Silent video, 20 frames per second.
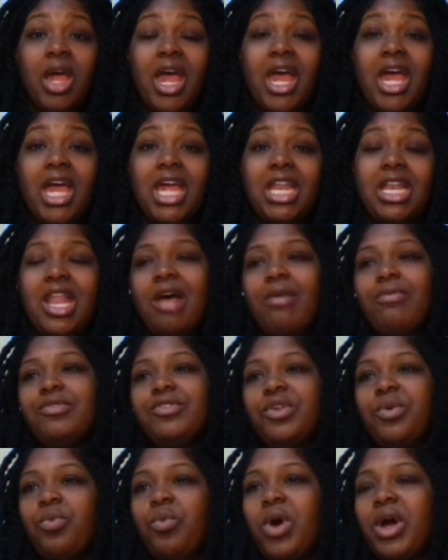And that was
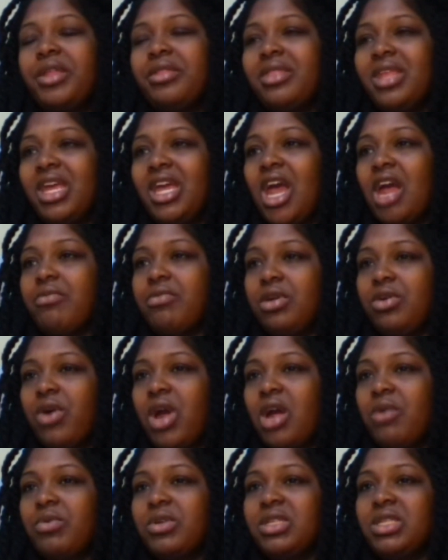the one thing I
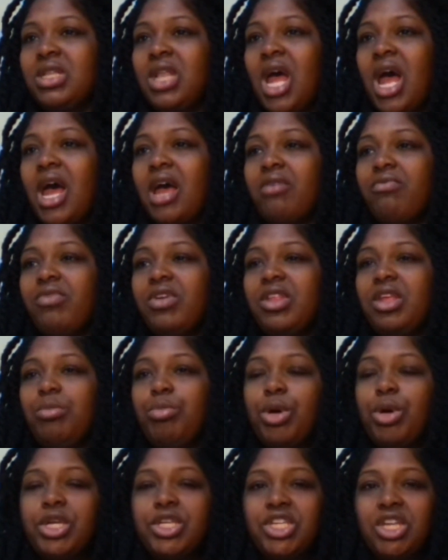regret, was not really
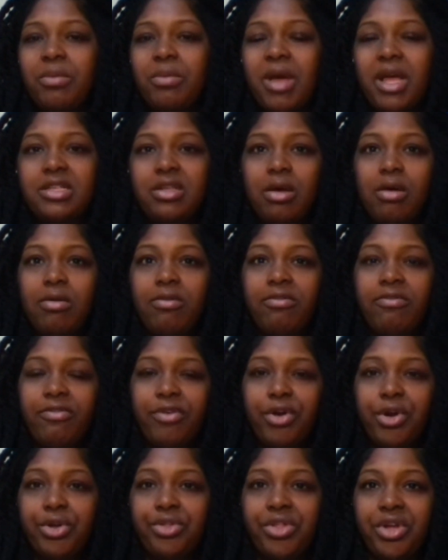pushing myself
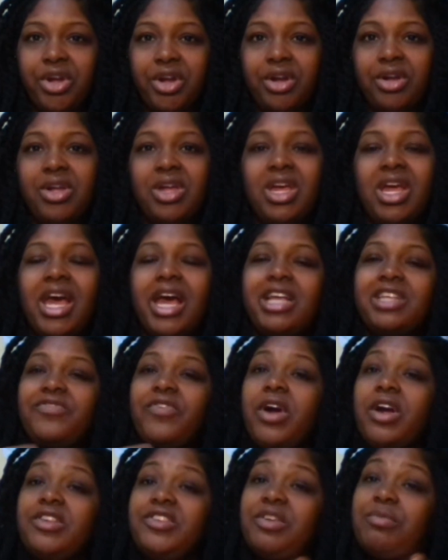further as
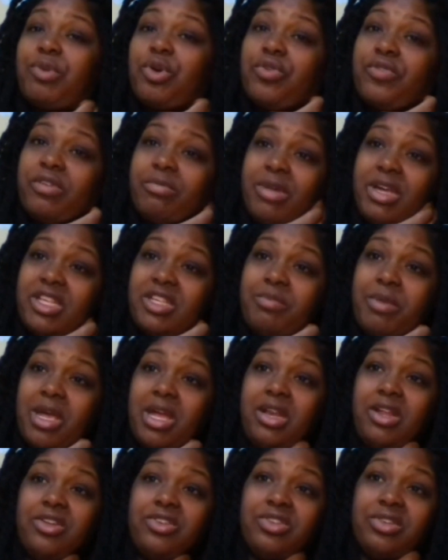far as improving my
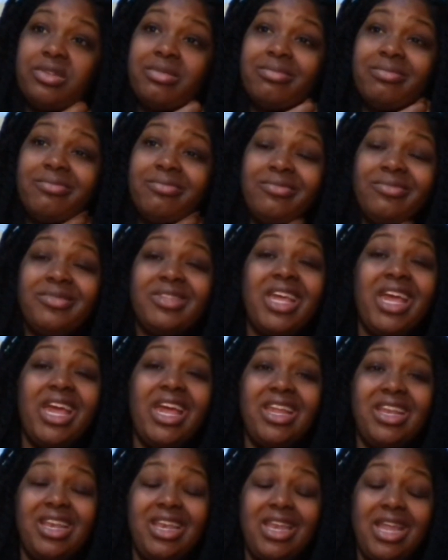Spanish.
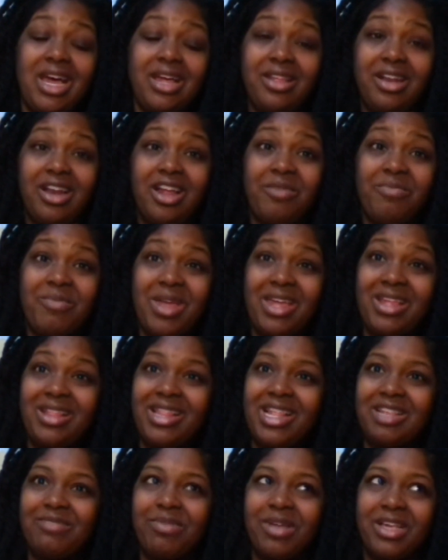And now that I'm in
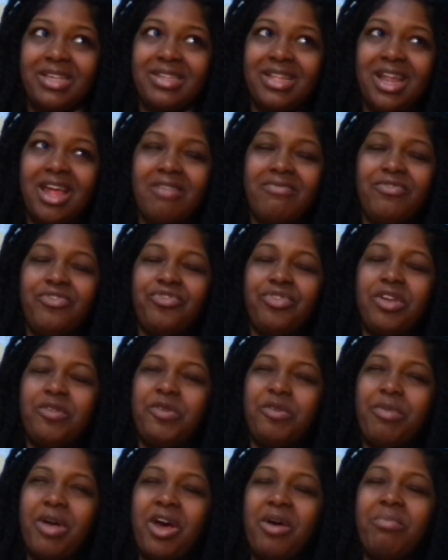this place that I've dreamed
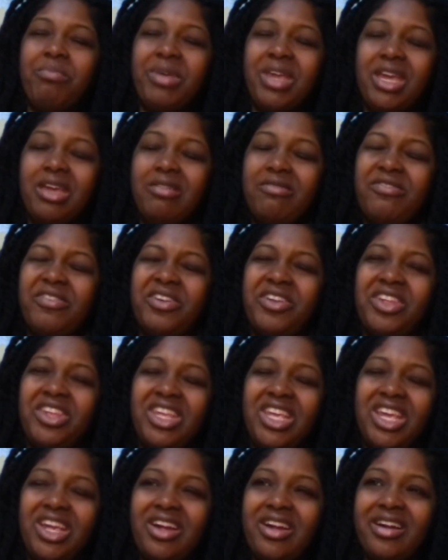about being for
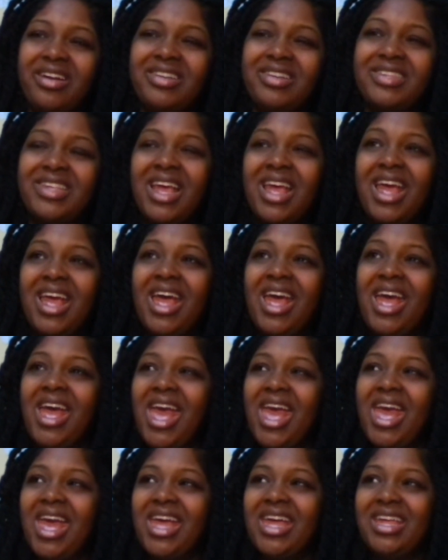years,
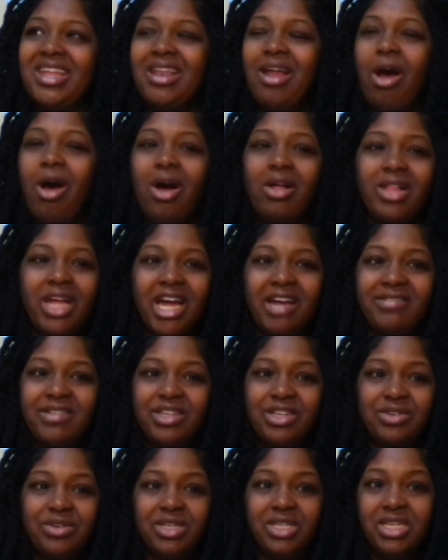and all I have to
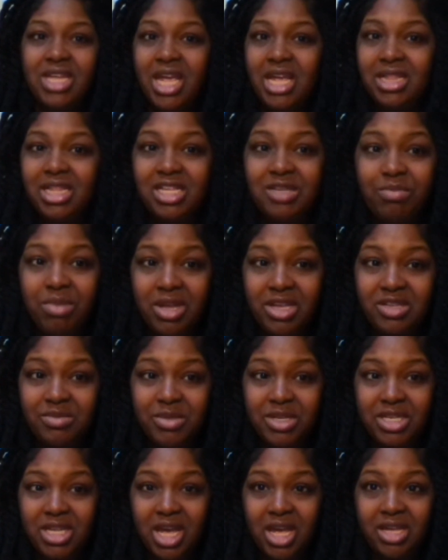do is take this
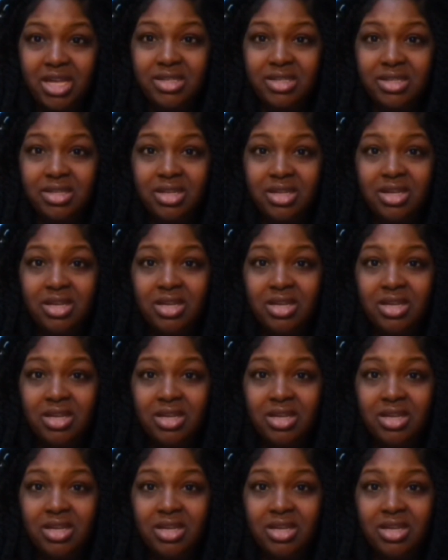placement test